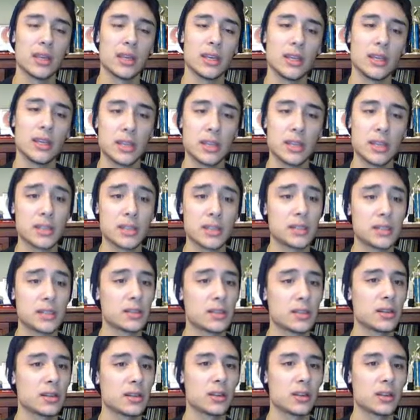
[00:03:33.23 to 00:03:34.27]
He does
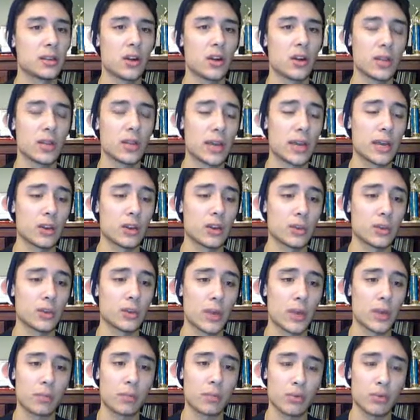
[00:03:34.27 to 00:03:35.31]
call that
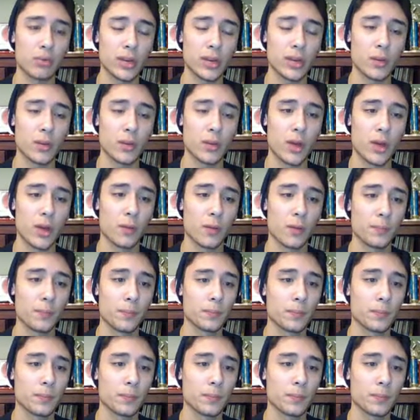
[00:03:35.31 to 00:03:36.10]
Earthquake pretty well.